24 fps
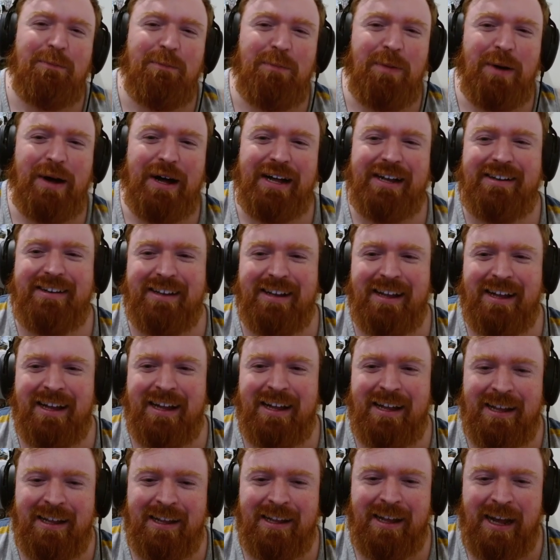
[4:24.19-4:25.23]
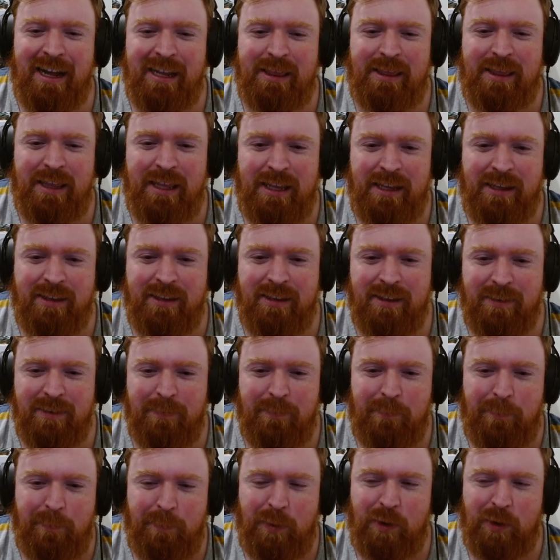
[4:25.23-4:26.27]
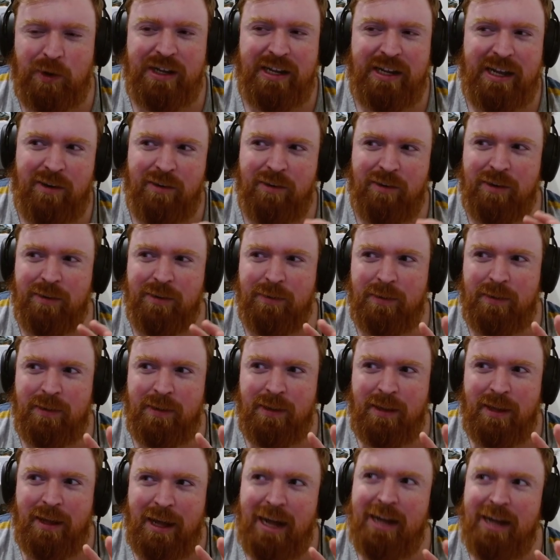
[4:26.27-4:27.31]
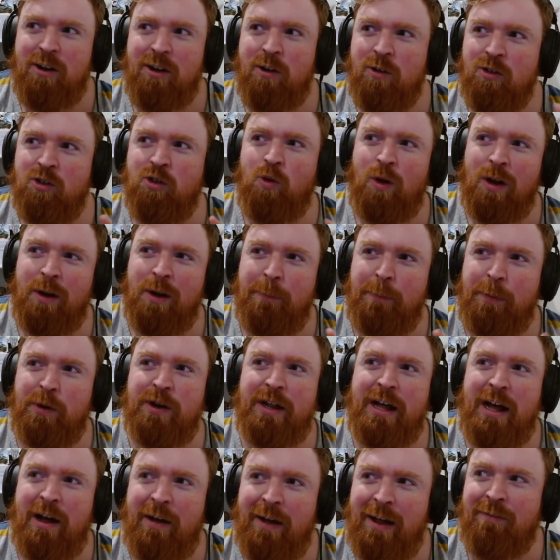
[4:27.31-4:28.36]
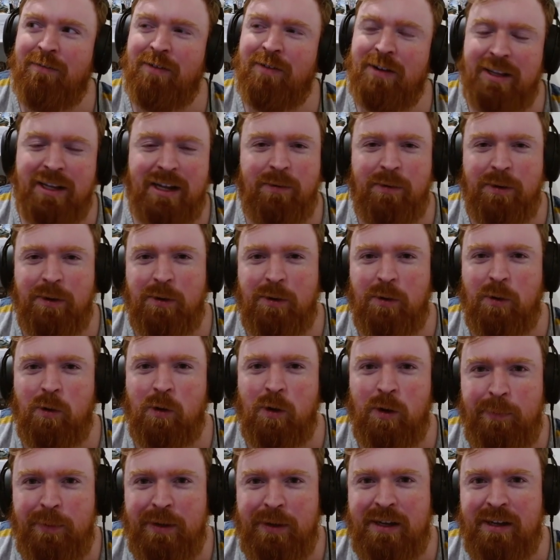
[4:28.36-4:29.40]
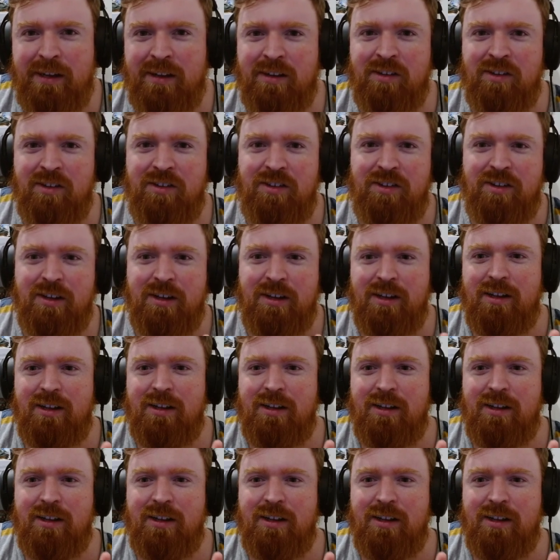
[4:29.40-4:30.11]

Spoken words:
But I think I don't just want to put out everything I record, because